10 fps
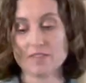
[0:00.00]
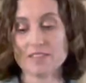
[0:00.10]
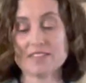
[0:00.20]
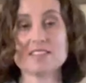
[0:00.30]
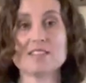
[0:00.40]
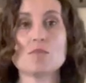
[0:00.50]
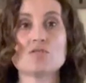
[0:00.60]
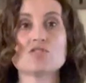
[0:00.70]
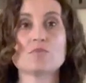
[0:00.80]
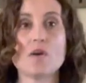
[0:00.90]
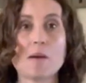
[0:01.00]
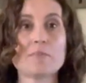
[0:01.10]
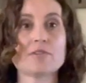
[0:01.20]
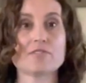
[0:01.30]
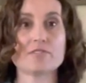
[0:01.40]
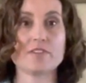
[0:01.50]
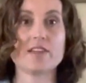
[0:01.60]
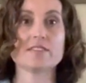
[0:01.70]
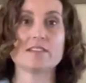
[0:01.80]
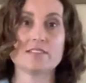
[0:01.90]
This is the most popular
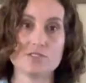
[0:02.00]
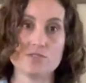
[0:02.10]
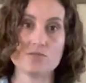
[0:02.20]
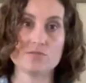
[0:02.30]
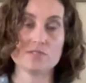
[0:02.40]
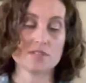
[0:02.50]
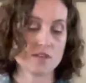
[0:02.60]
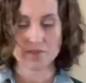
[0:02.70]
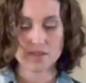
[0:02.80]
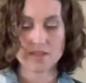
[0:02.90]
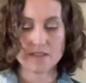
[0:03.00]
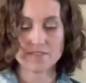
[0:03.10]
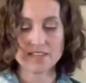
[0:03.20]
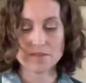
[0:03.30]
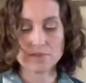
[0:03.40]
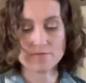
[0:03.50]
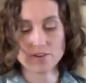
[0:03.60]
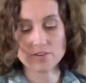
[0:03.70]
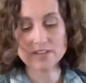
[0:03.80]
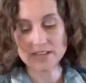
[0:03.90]
thing that is used they can be
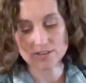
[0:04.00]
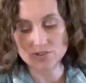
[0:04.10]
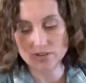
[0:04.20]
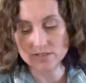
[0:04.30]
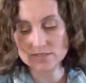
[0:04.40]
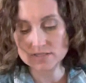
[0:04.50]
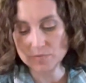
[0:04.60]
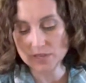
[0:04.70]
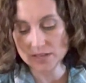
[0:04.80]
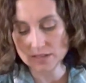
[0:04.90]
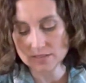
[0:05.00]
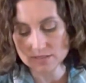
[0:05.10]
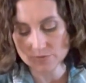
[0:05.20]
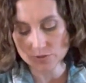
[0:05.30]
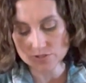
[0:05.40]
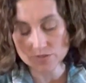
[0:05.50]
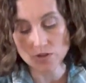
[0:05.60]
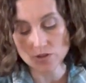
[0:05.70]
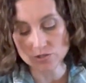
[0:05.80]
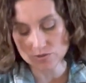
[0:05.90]
very dangerous because first of
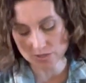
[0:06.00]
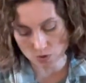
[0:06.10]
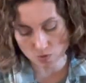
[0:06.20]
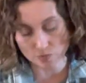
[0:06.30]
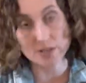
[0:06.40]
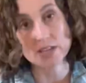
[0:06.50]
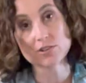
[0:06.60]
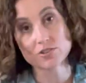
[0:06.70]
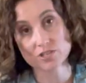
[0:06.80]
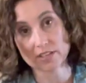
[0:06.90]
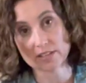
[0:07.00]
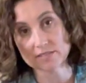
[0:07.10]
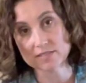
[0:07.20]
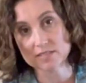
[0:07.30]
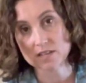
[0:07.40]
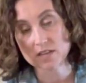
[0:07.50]
all, you can overheat your chickens.